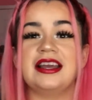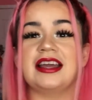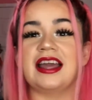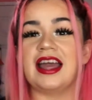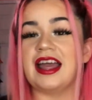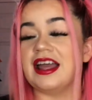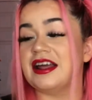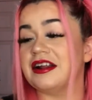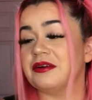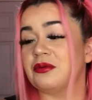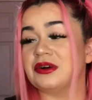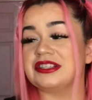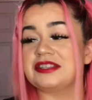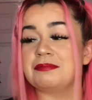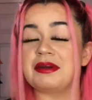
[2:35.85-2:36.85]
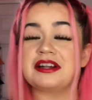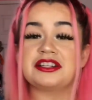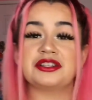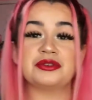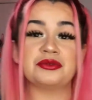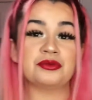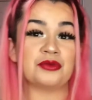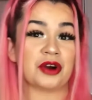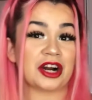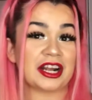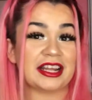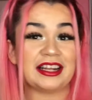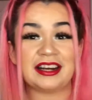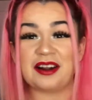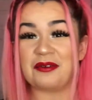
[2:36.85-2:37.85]
and what's been
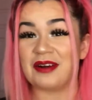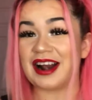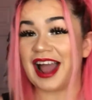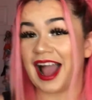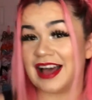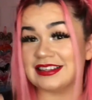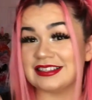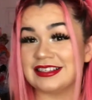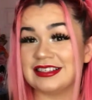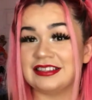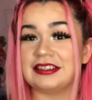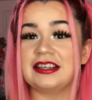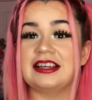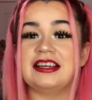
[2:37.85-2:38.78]
working and what hasn't.